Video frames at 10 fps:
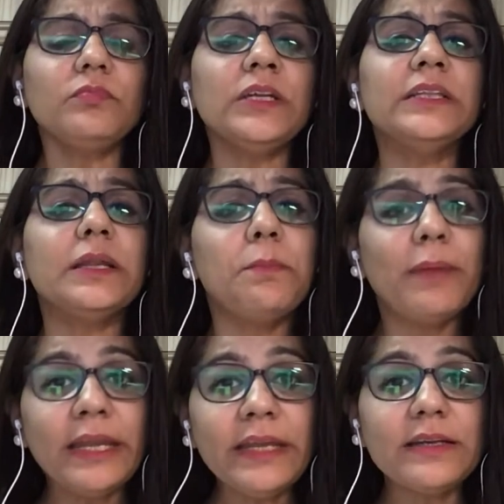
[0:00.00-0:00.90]
and that
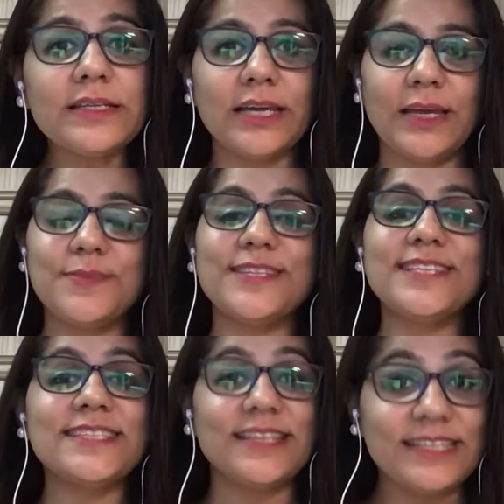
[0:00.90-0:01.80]
many a times it
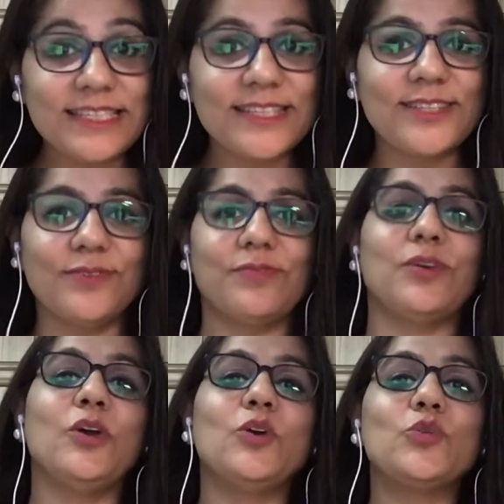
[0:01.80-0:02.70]
is sensitive
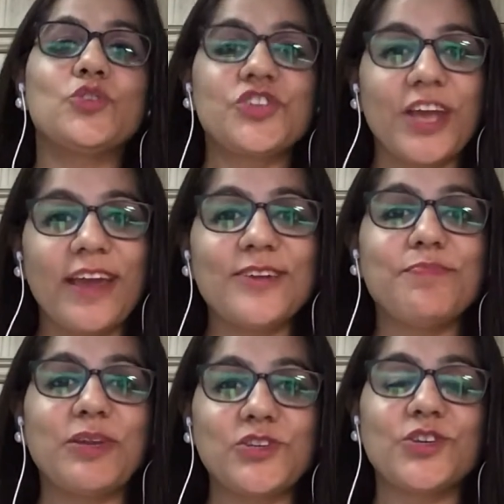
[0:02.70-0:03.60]
to share
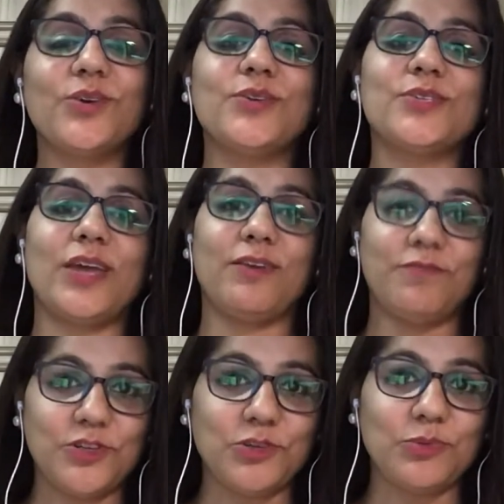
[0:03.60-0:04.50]
pictures and
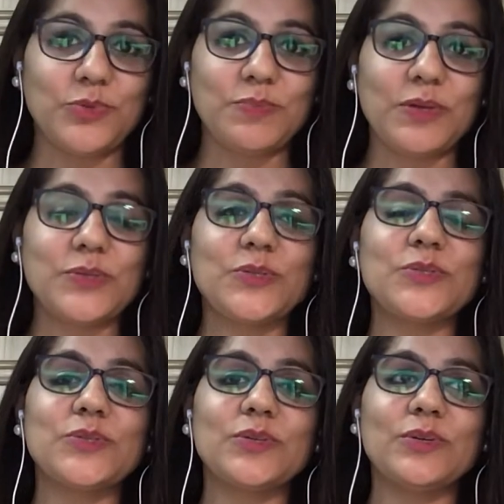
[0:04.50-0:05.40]
videos, because
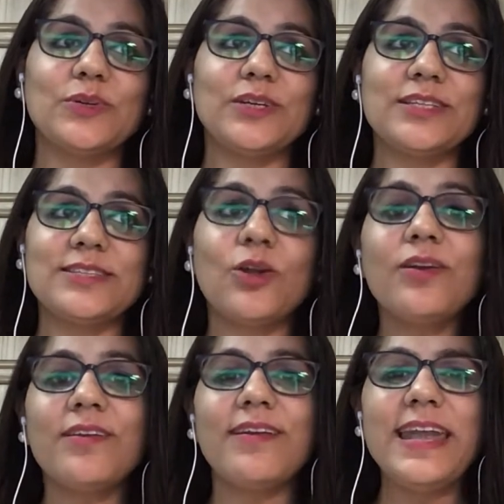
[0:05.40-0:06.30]
it's
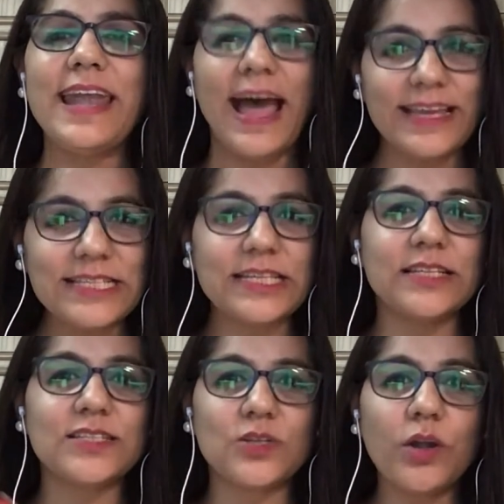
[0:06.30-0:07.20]
not nice and
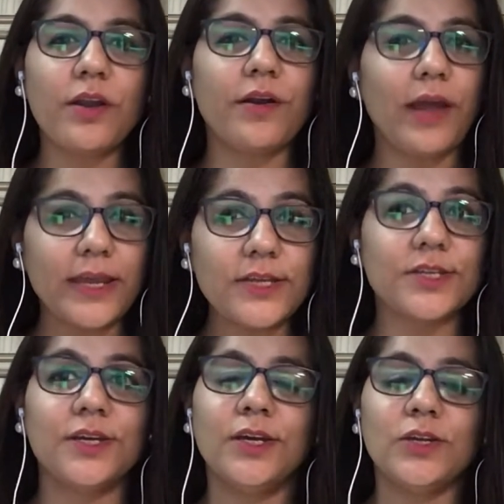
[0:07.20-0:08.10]
it's not right
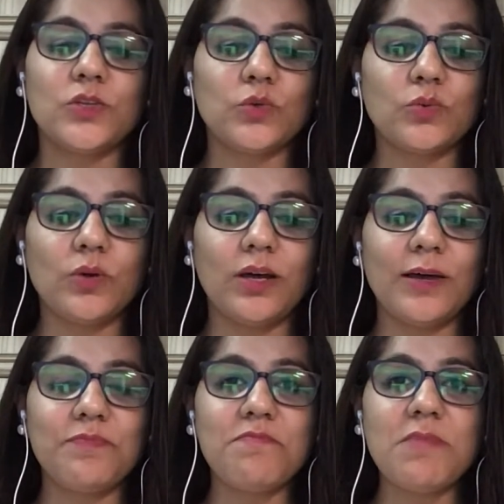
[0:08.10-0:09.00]
to
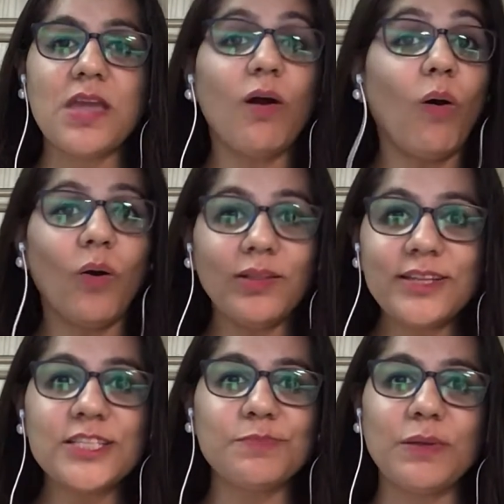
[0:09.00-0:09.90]
make all
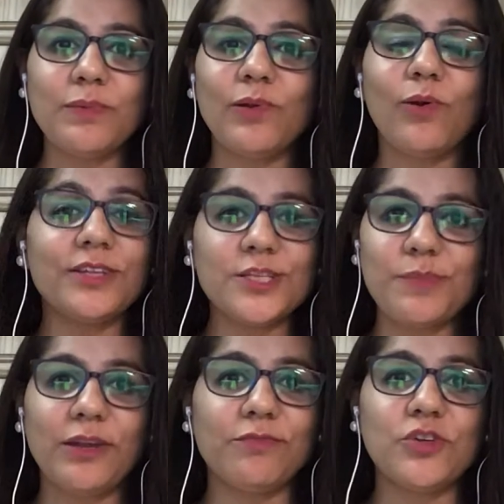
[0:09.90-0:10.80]
these people, all these
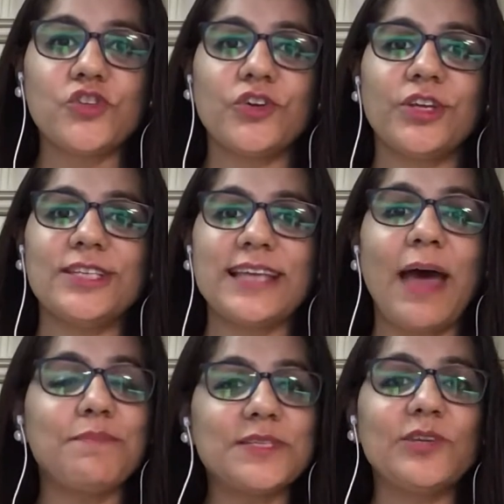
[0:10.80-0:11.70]
beneficiaries
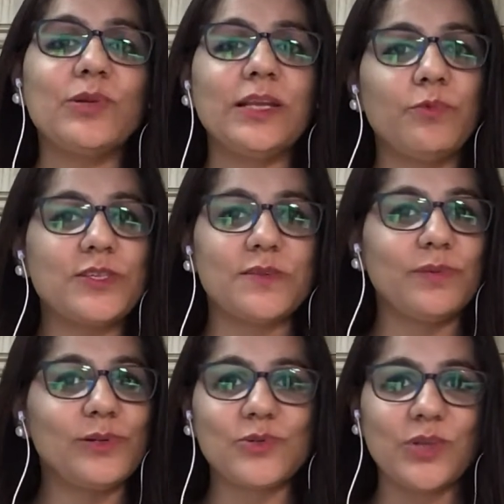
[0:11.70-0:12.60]
absolutely
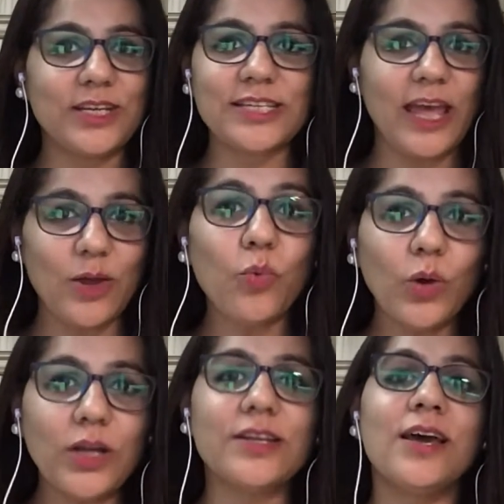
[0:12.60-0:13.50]
visible to the entire
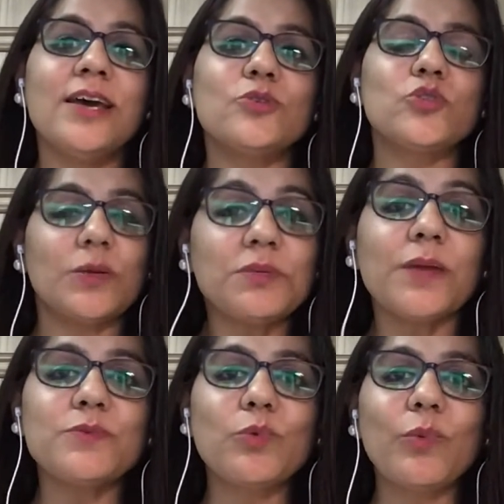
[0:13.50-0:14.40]
world. So
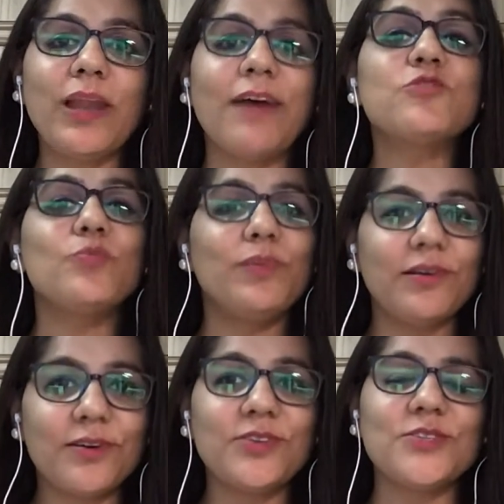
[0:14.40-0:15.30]
sometimes we will have to
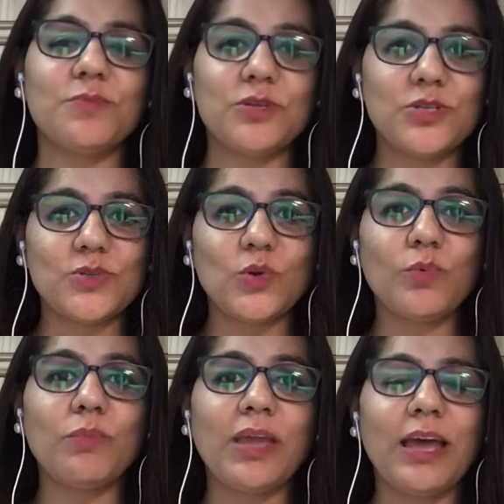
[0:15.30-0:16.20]
blur these images, or
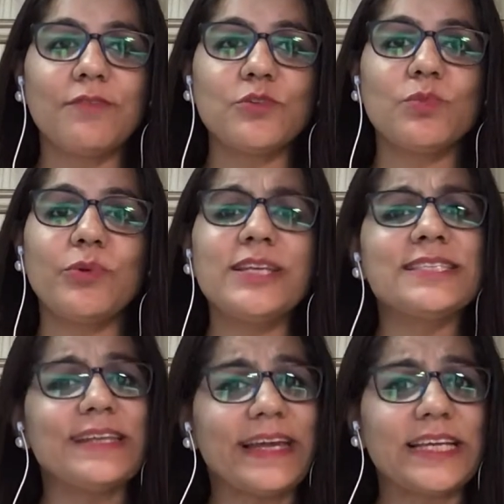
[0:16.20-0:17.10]
we may have to be very
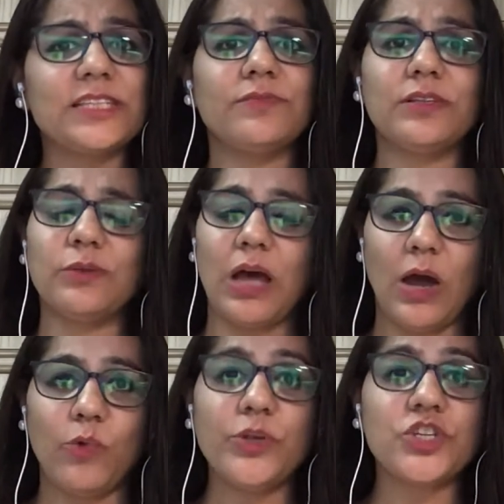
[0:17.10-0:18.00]
selective in
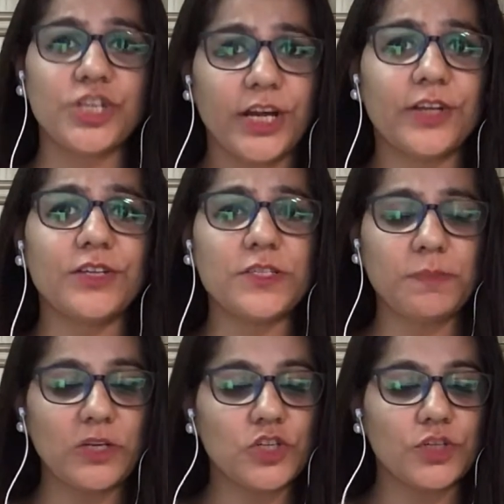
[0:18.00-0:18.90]
how we share these
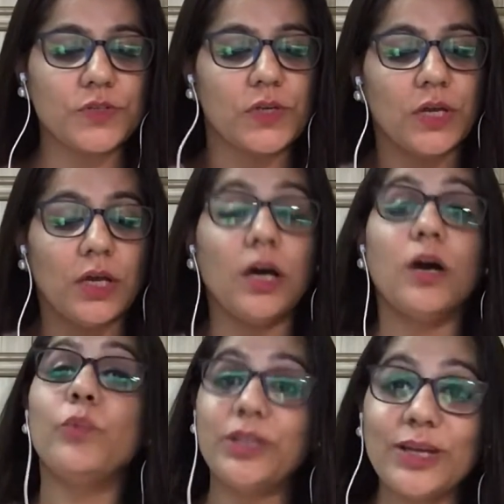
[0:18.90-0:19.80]
pictures
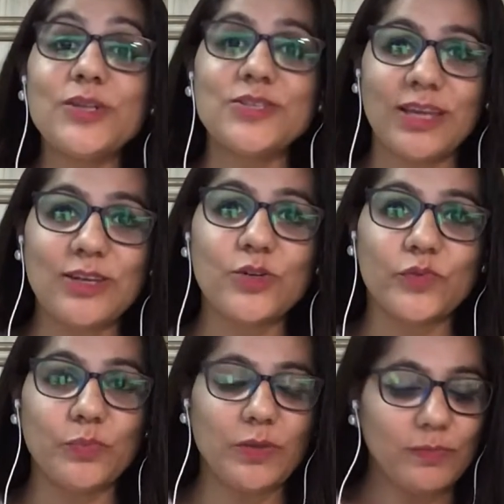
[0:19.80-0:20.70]
with the consent
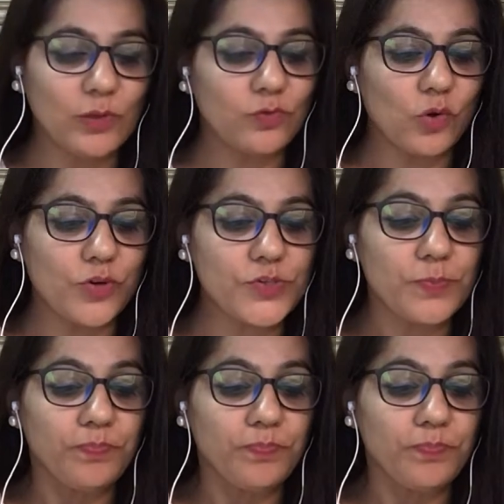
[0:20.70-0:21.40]
of the people, of course.